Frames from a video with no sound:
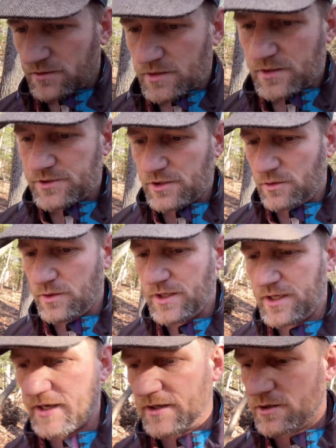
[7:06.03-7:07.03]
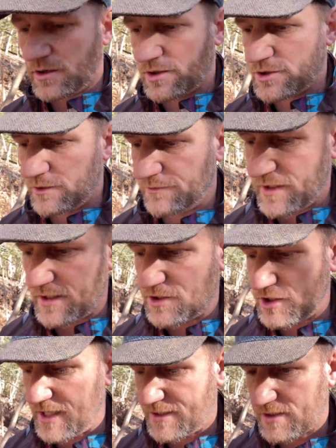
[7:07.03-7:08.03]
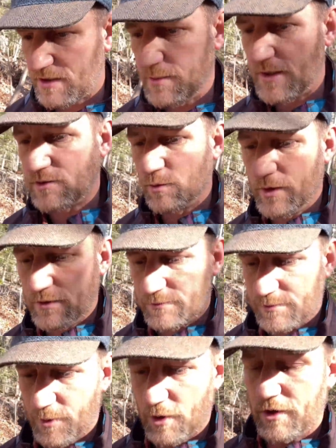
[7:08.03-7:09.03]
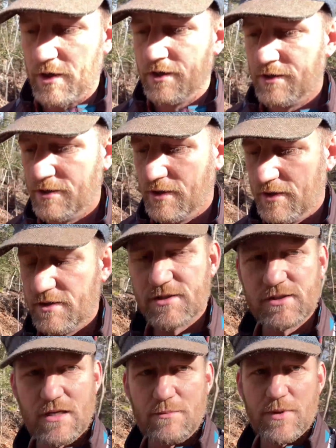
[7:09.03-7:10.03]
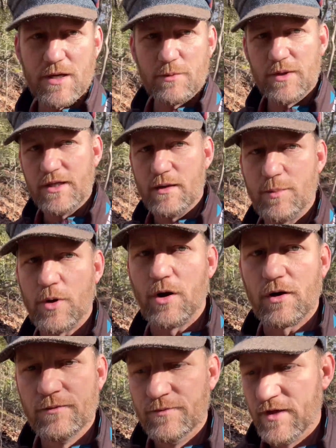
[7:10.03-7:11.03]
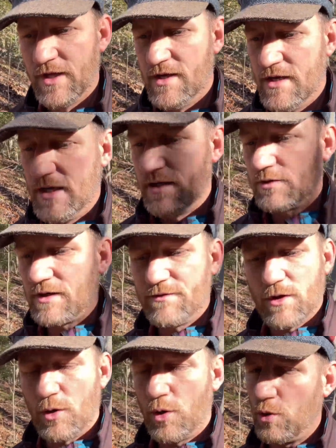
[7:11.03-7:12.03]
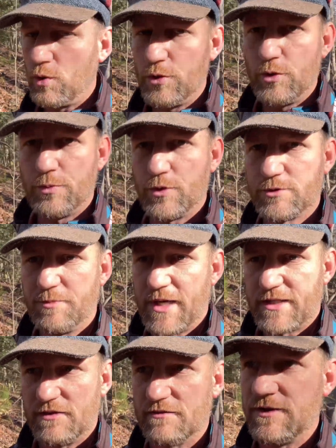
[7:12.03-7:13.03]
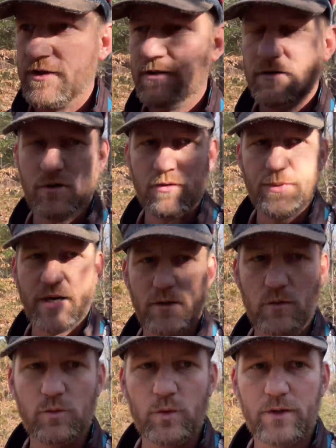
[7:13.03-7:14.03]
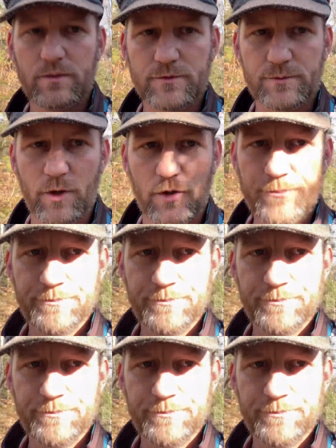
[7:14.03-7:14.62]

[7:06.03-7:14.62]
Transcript: So I encourage you, if you get the chance to come out to Williamsburg, stop by Redoubt Park. It'll give you a whole new perspective on the Battle of Williamsburg.